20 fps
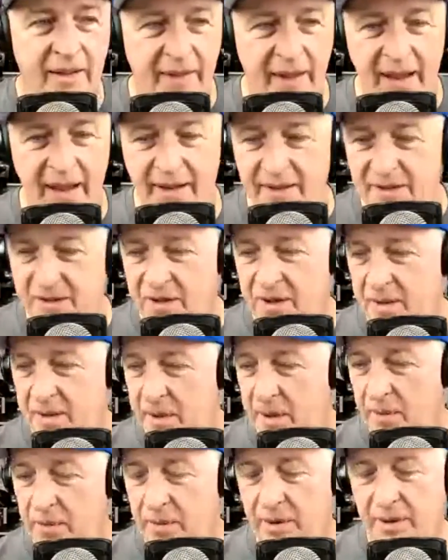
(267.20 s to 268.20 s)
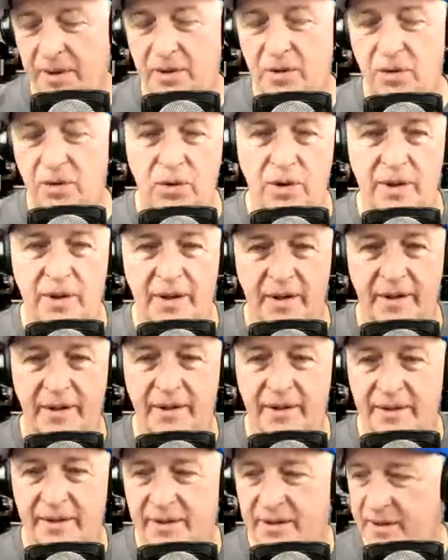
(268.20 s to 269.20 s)
is going to be a really cool
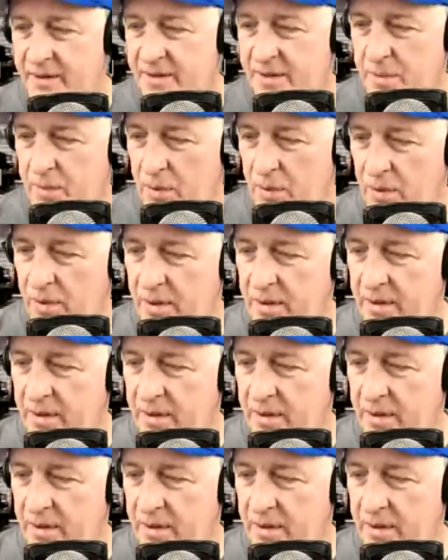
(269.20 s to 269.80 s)
area to explore.